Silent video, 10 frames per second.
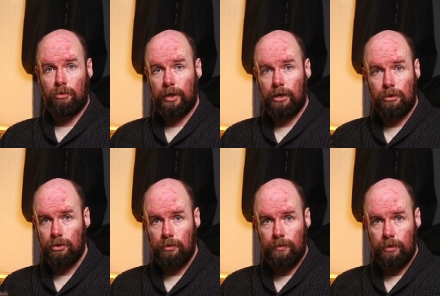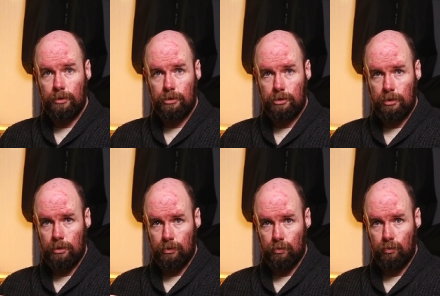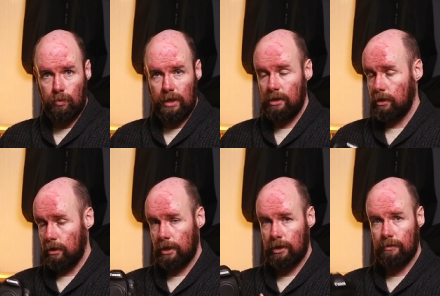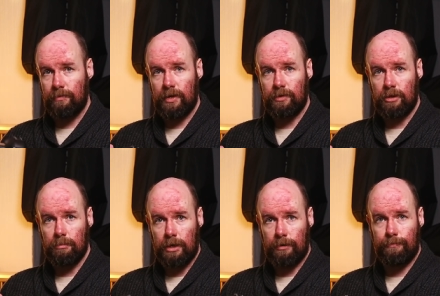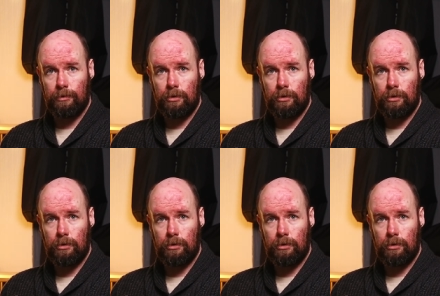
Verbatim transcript: great autofocus as well, like the 5D Mark IV,